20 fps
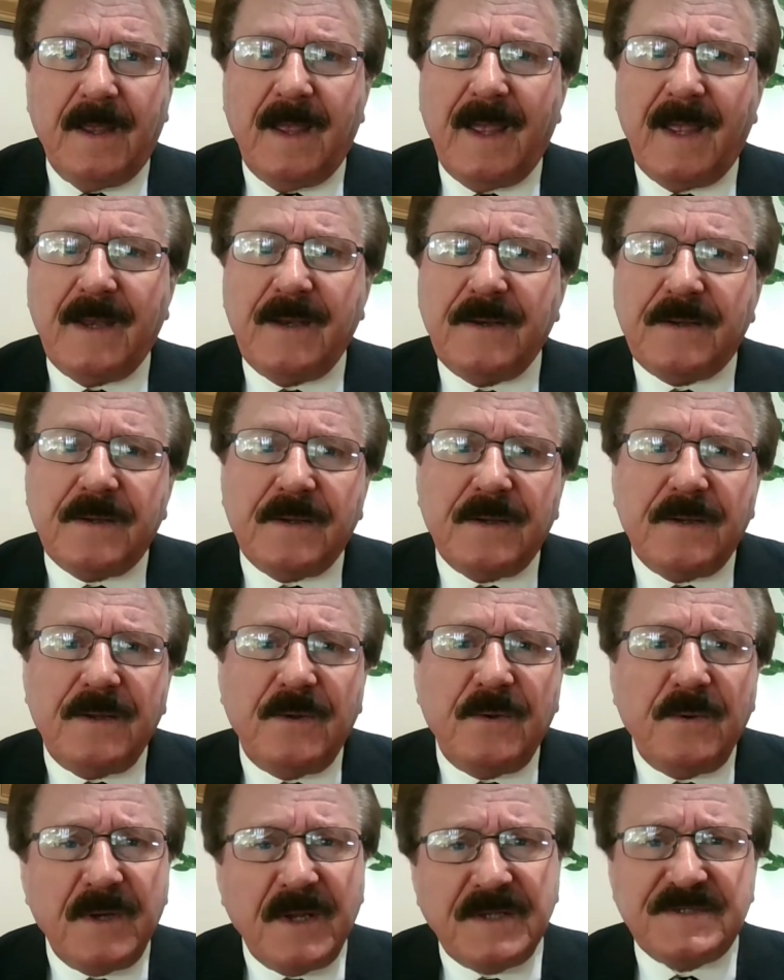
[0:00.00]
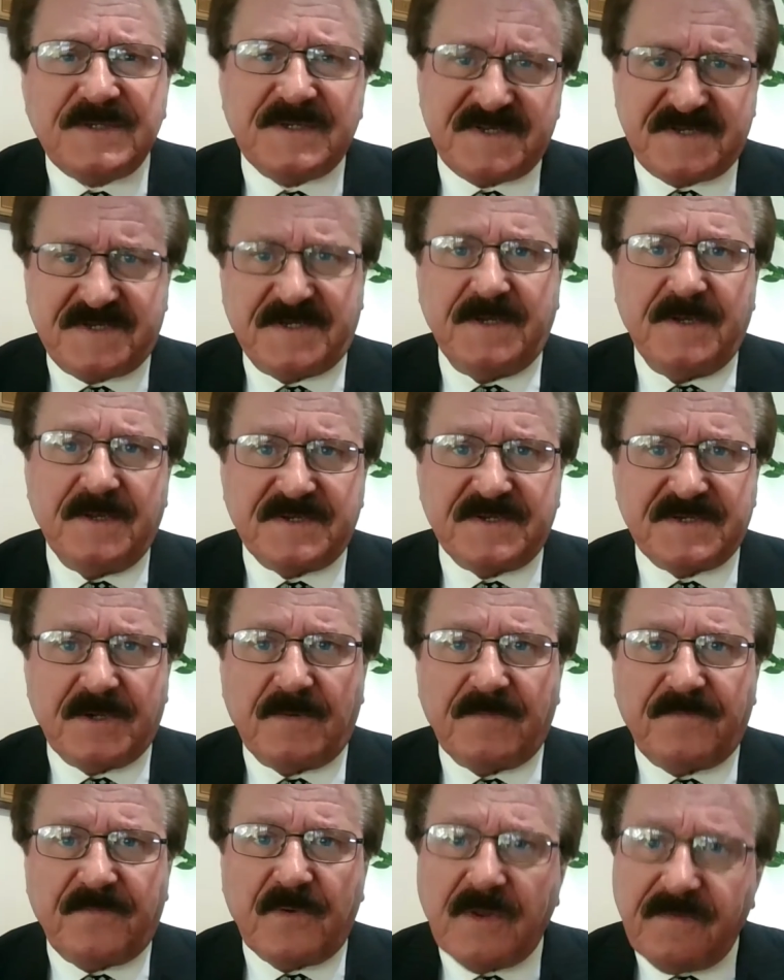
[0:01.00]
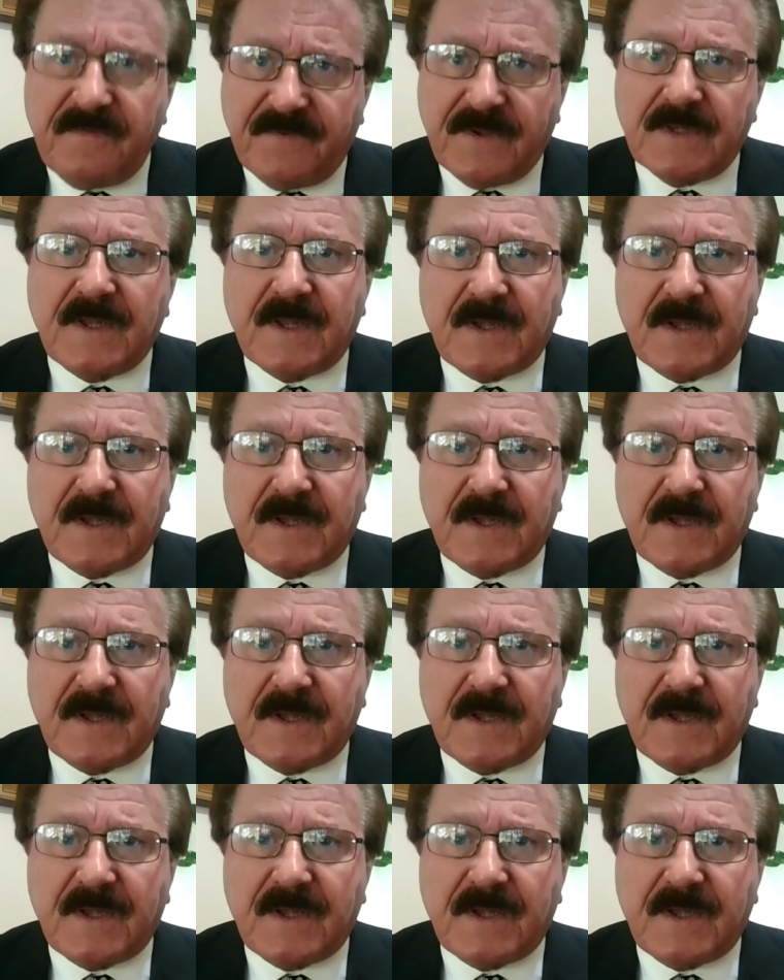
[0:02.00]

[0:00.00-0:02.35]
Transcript: And you need to see yourself living